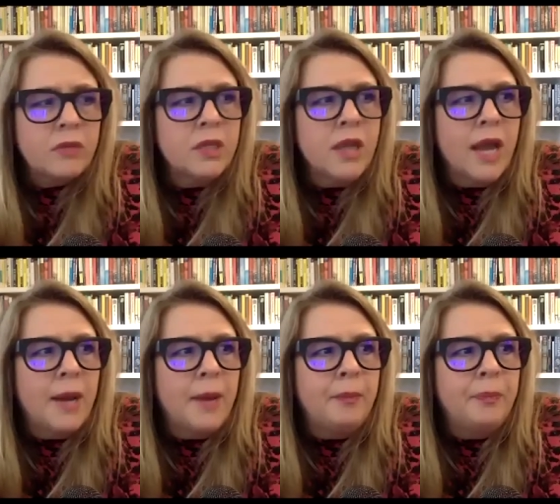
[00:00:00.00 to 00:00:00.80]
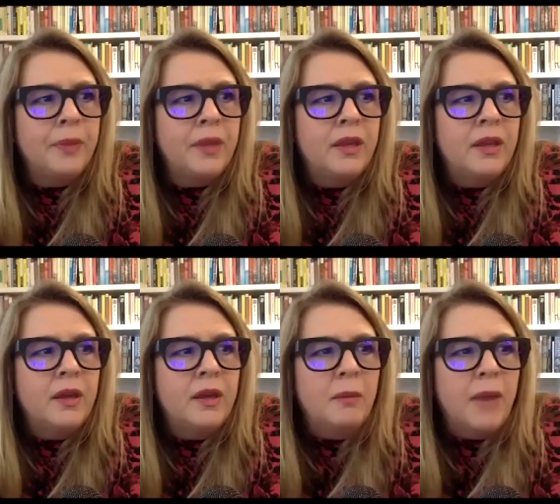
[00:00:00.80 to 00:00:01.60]
Um,
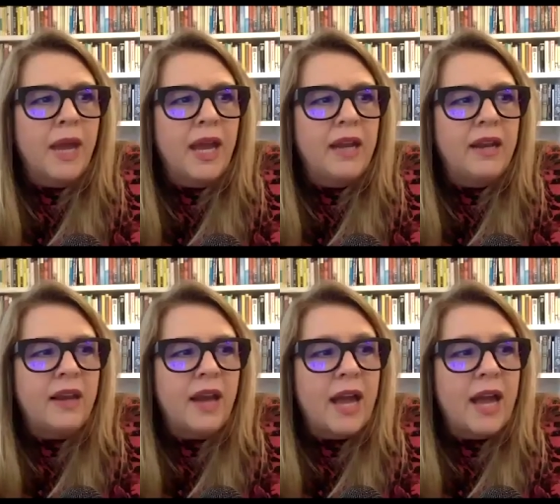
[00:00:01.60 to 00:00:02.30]
but uh,